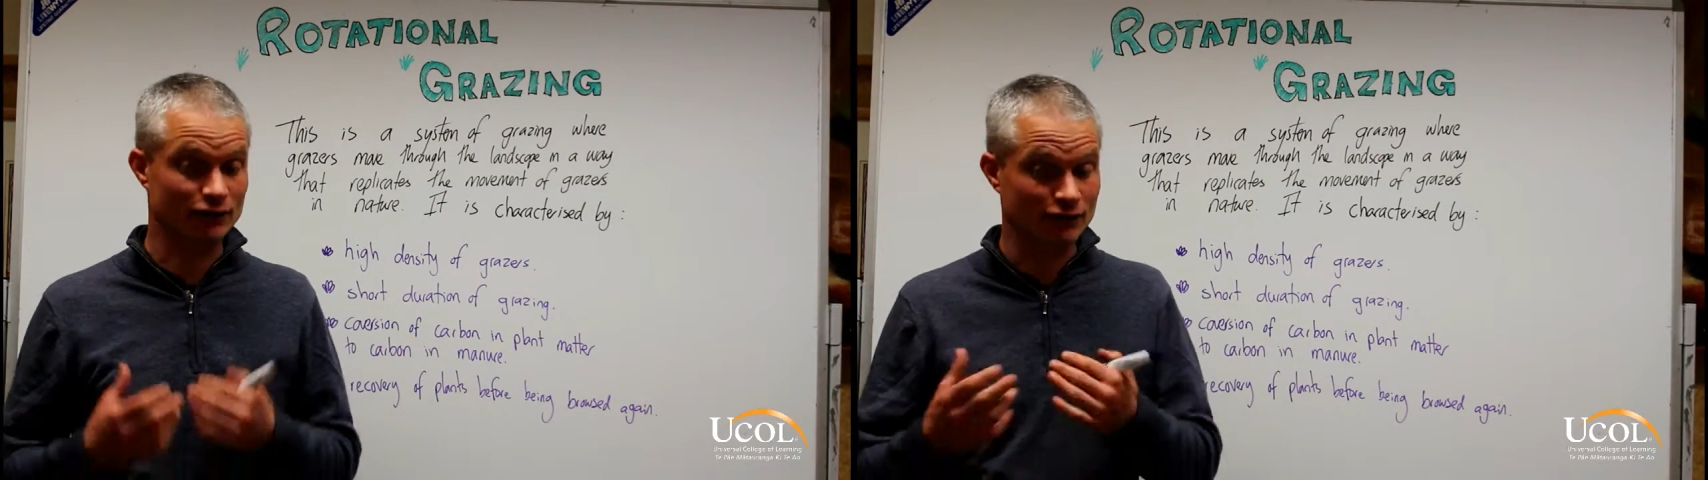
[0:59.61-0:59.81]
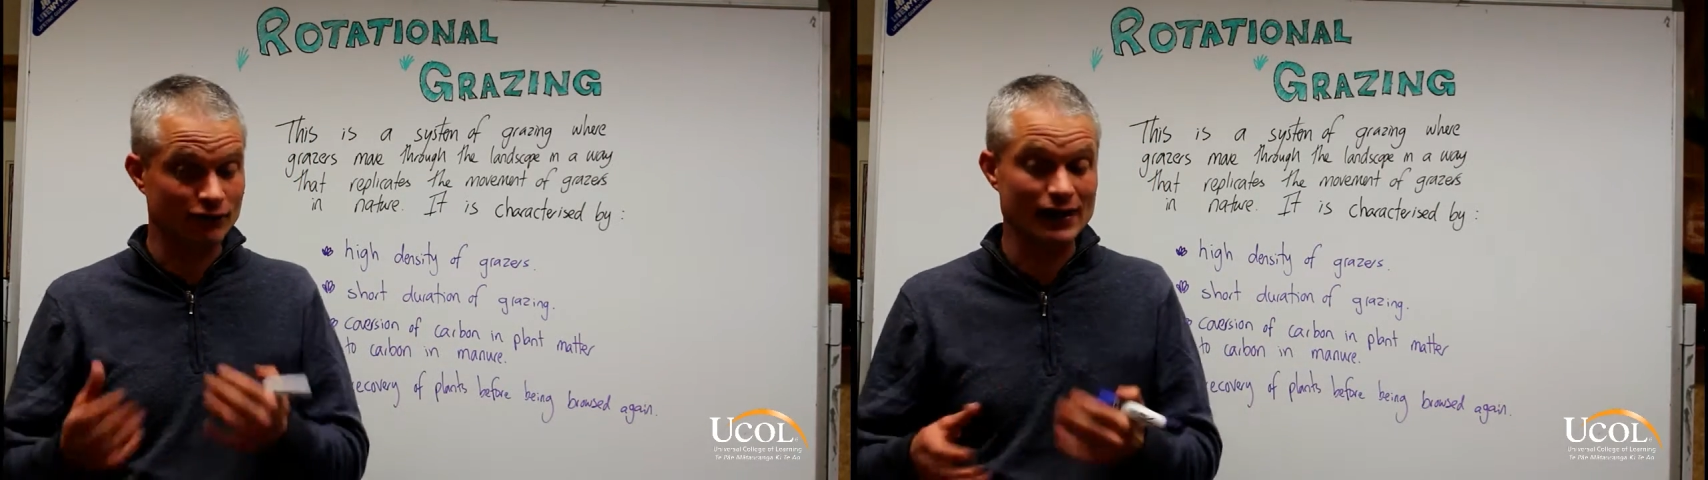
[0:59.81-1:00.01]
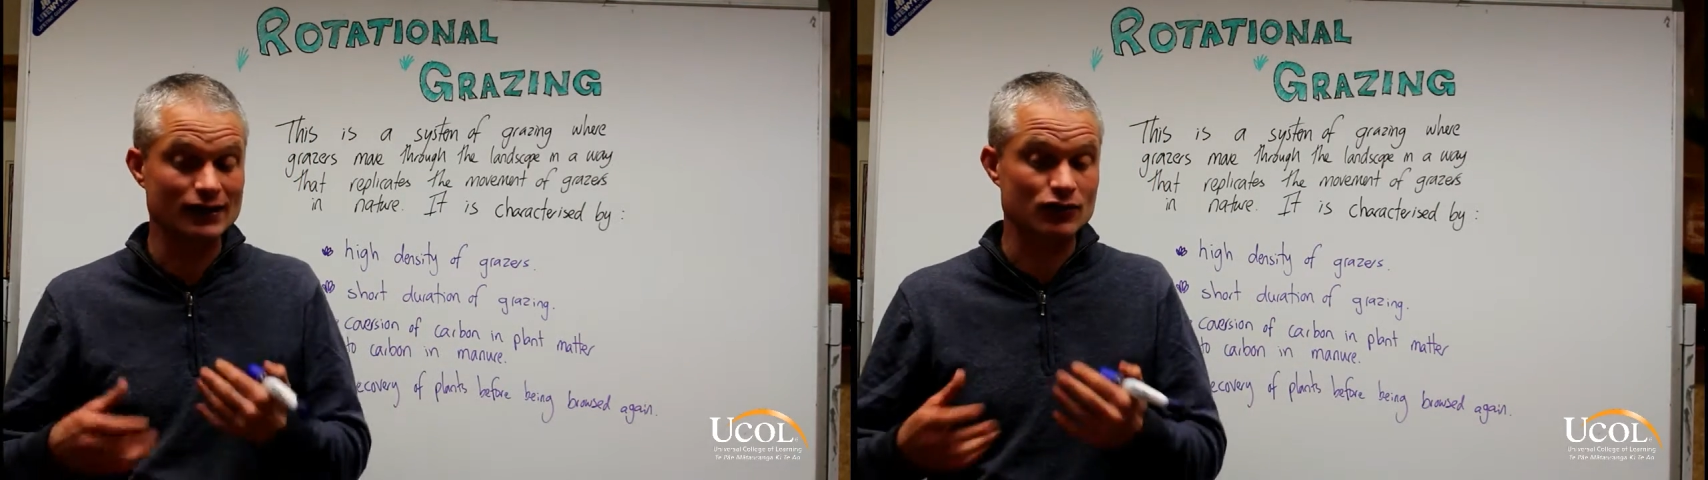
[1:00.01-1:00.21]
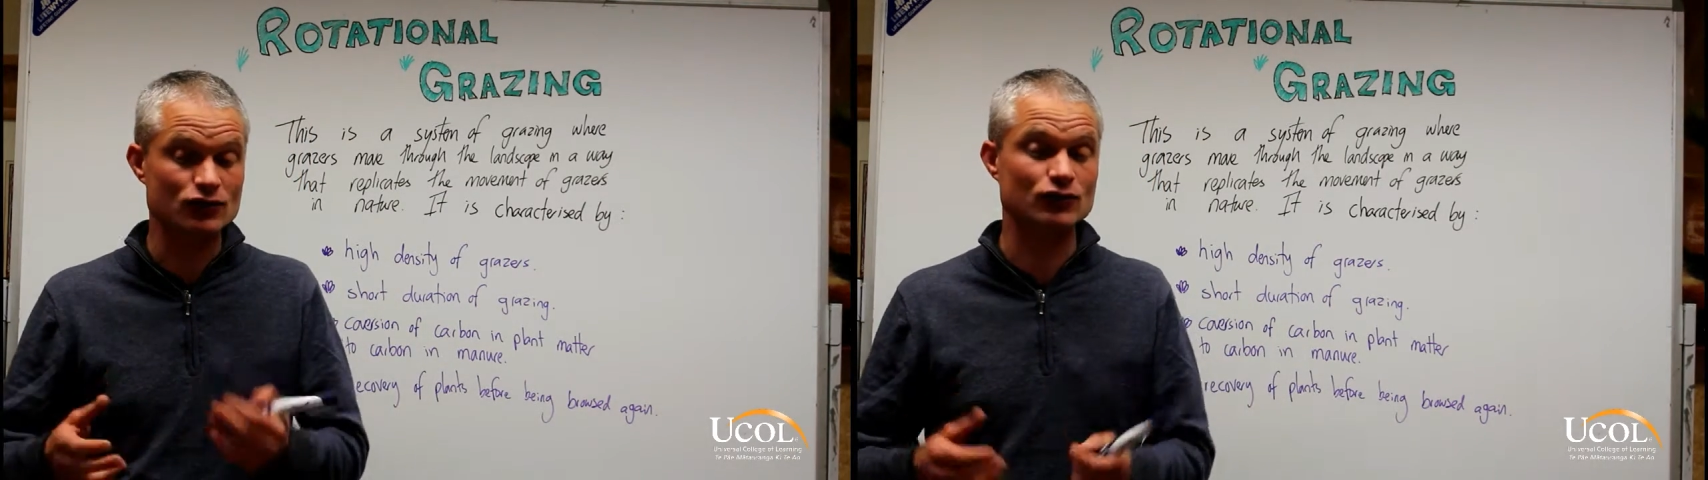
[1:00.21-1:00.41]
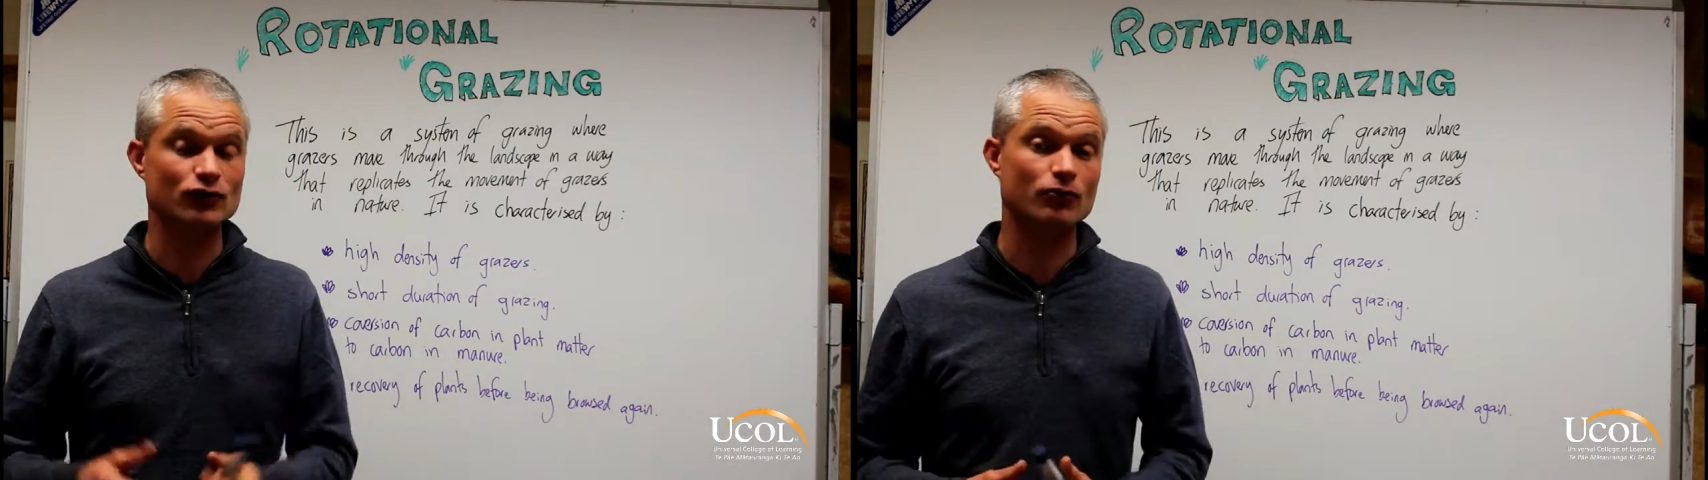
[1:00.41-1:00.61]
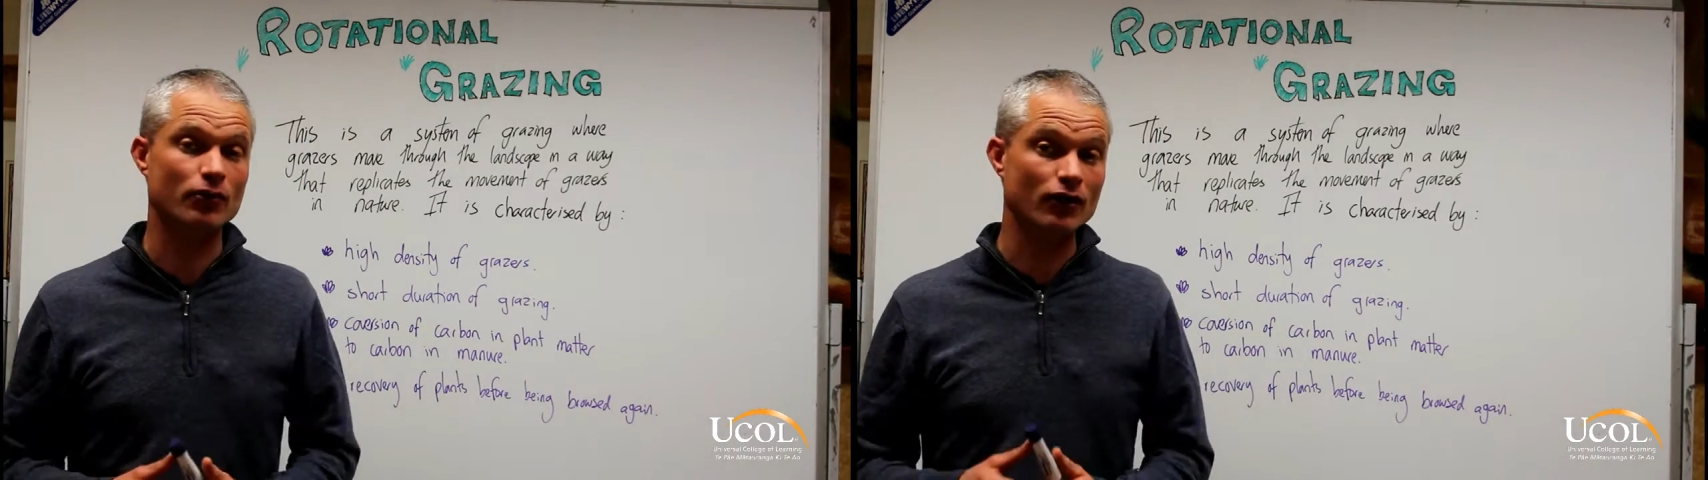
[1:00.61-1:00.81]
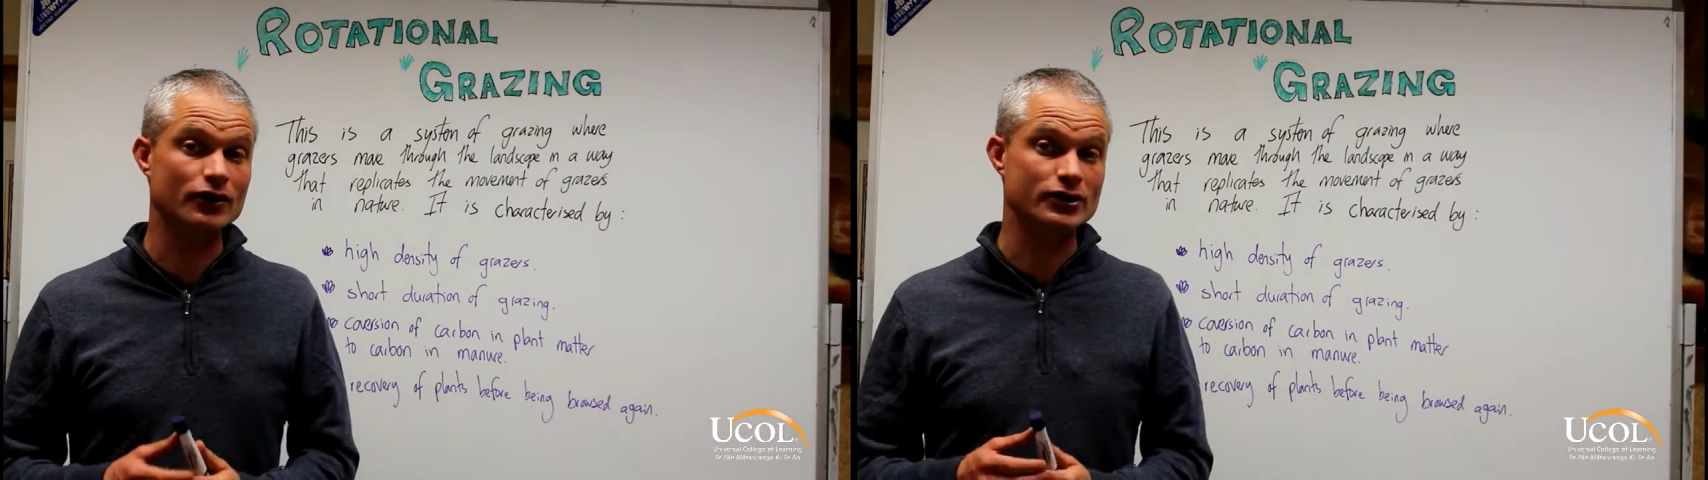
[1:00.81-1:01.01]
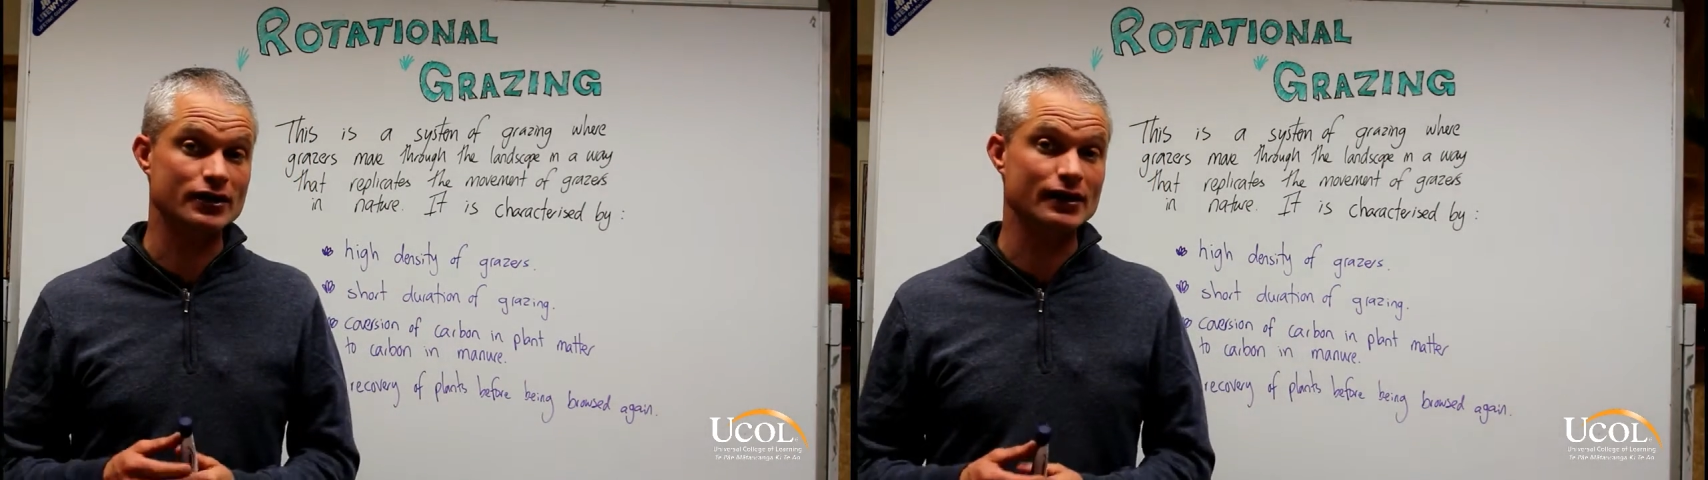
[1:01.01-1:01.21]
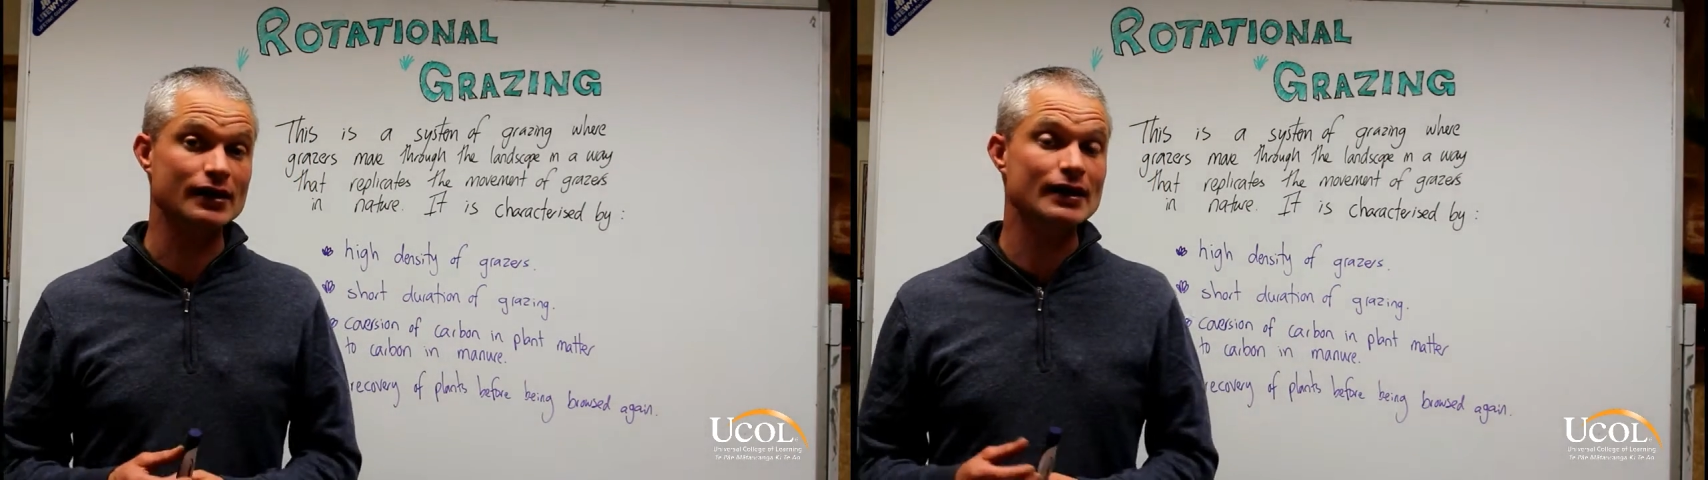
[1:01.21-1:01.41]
and feed the soil biology